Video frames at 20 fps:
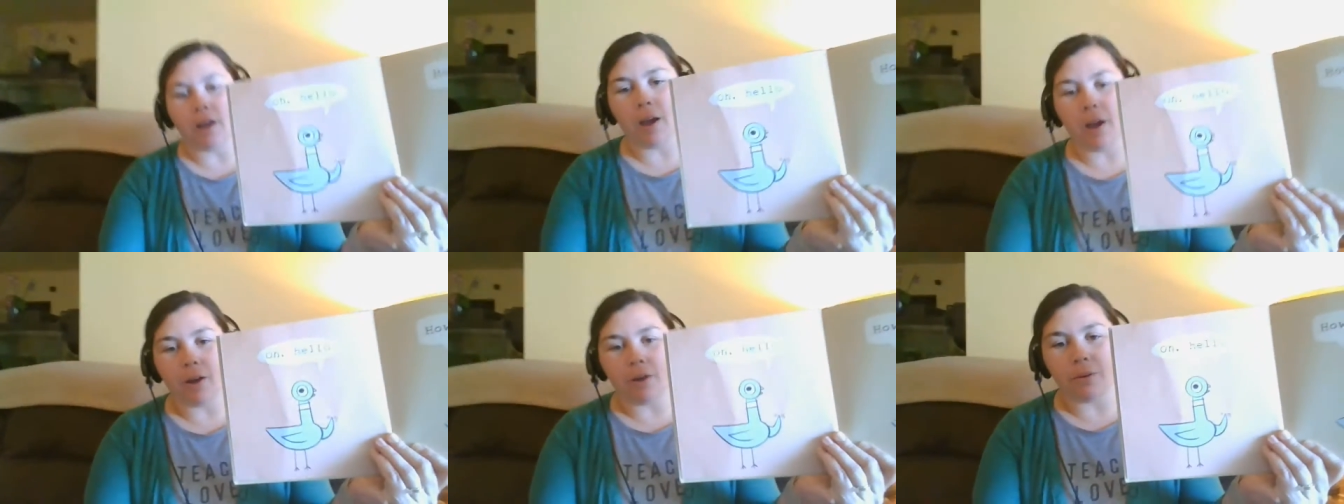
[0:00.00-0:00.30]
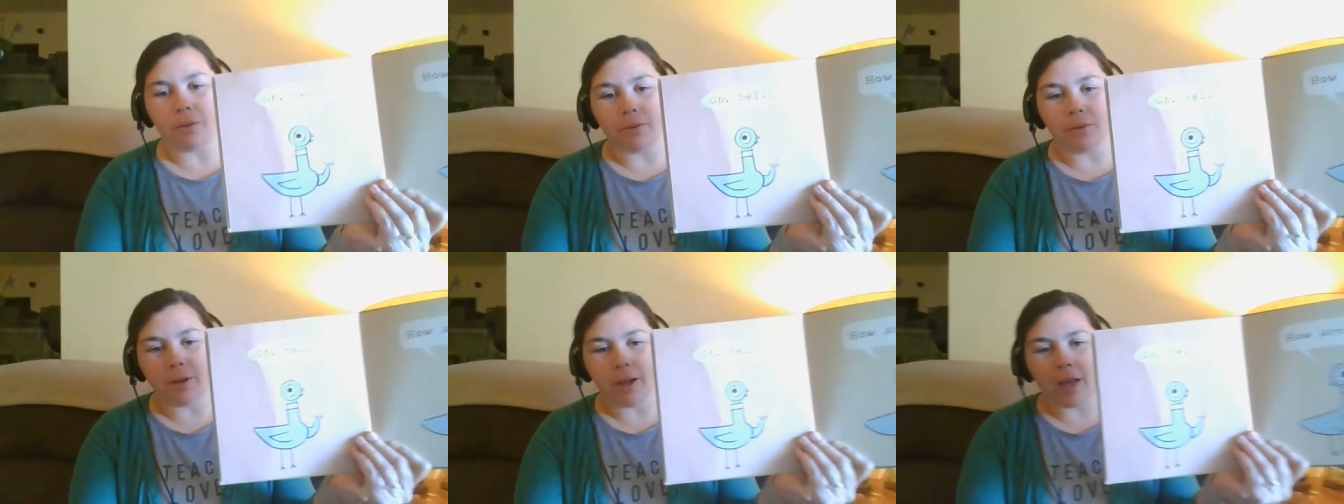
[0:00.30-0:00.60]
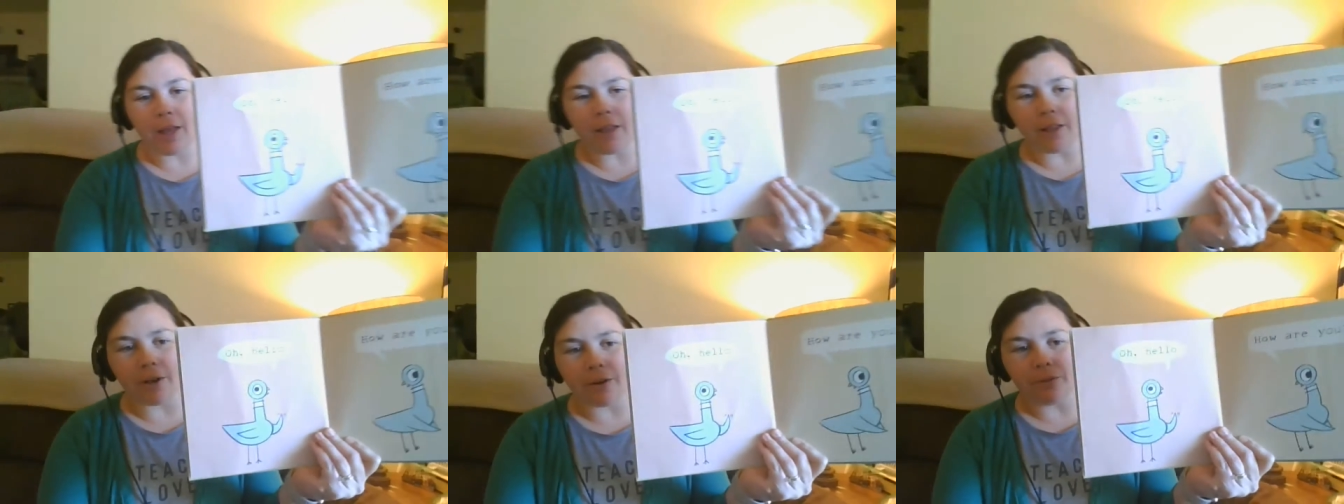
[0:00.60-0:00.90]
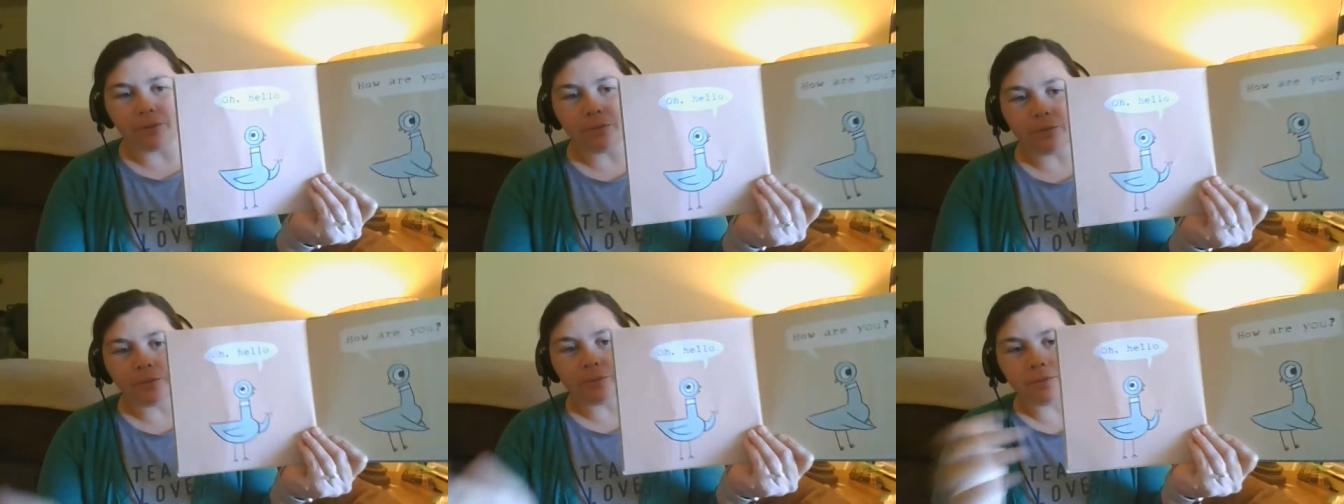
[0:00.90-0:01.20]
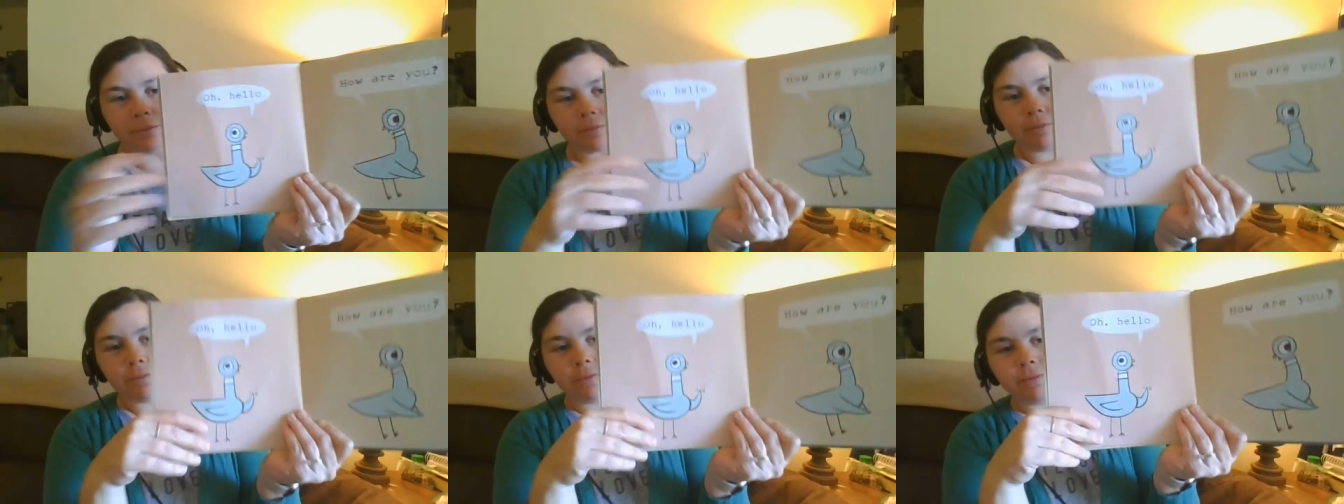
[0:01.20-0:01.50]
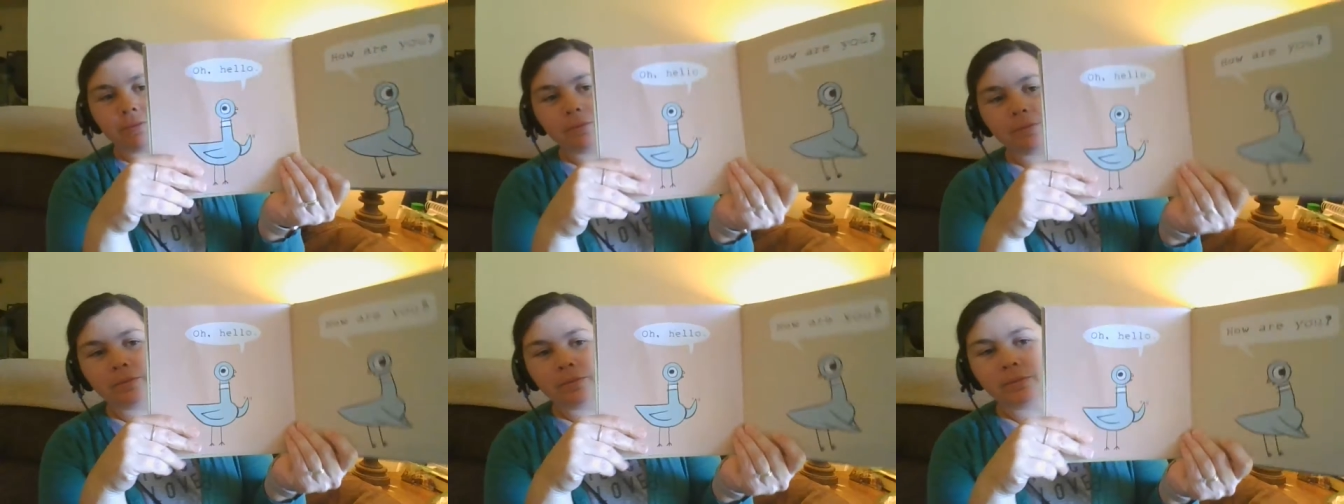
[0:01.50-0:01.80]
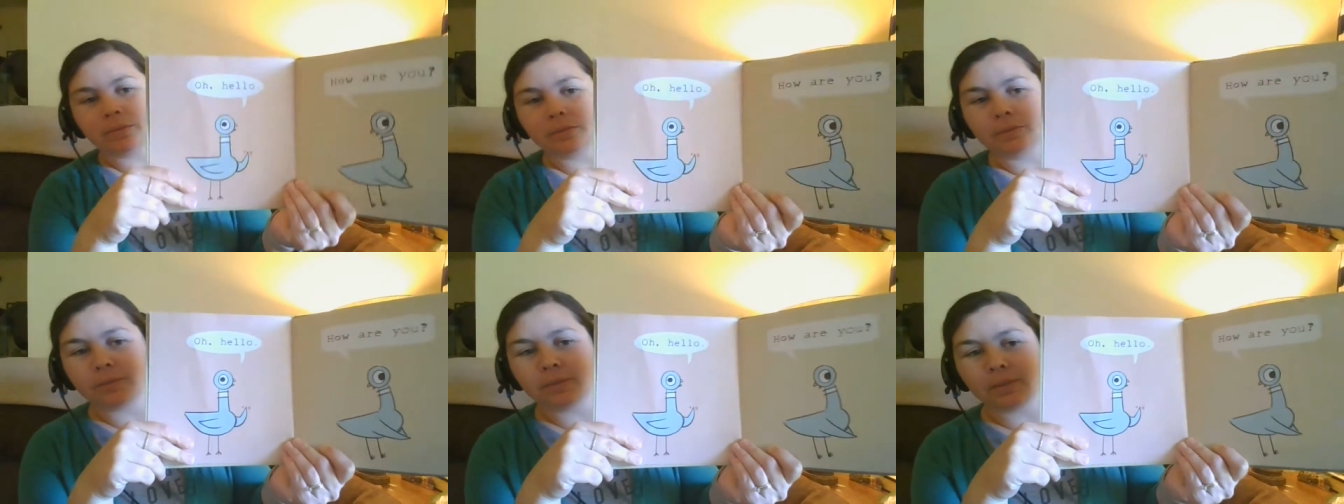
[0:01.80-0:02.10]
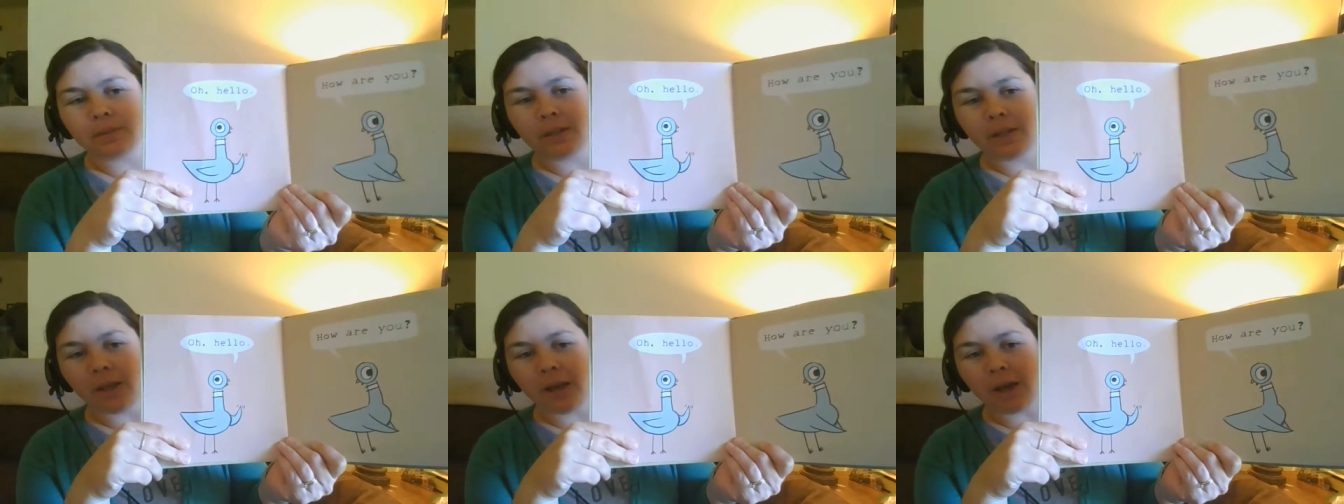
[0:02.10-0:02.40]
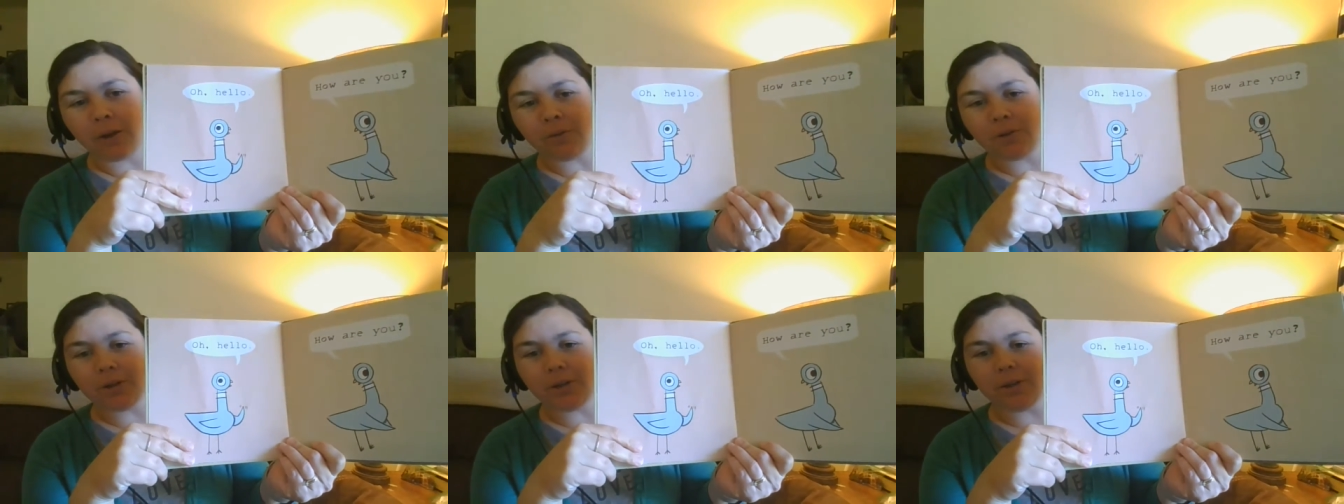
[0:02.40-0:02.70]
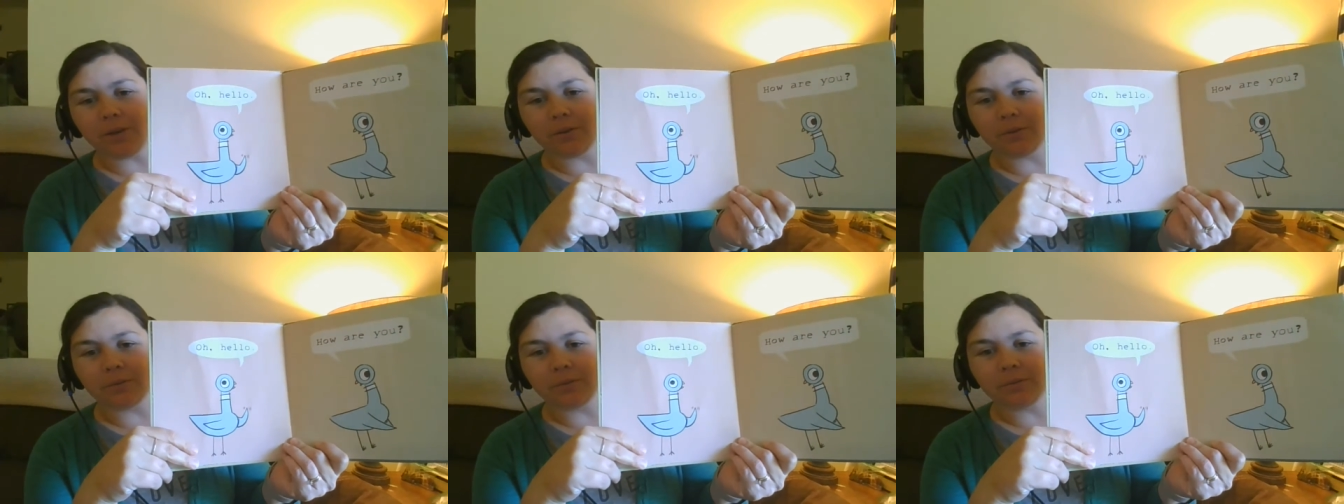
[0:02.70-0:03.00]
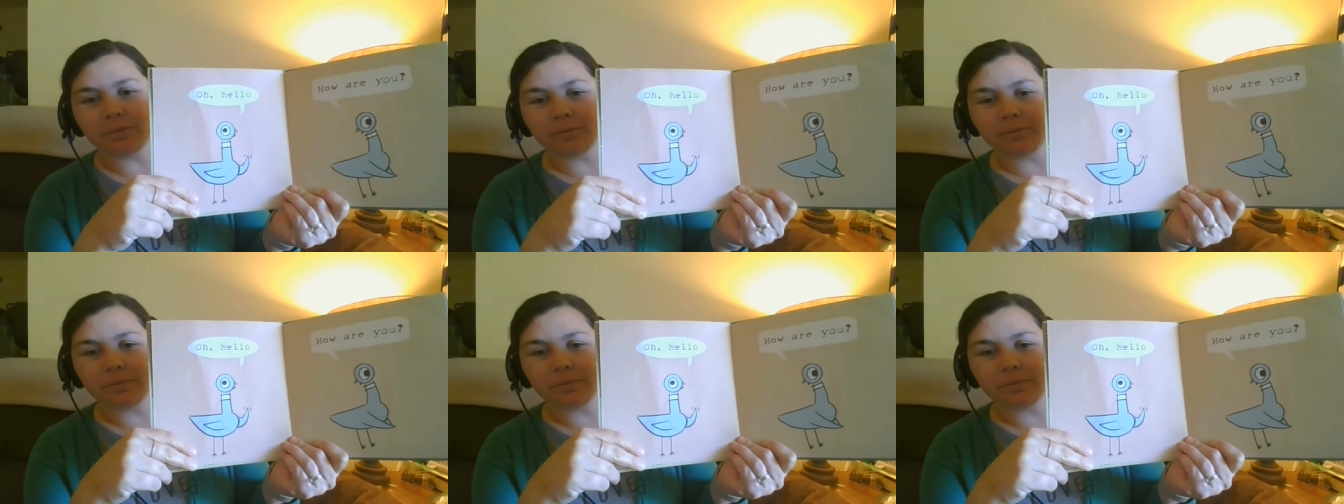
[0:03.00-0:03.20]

Oh, hello. How are you?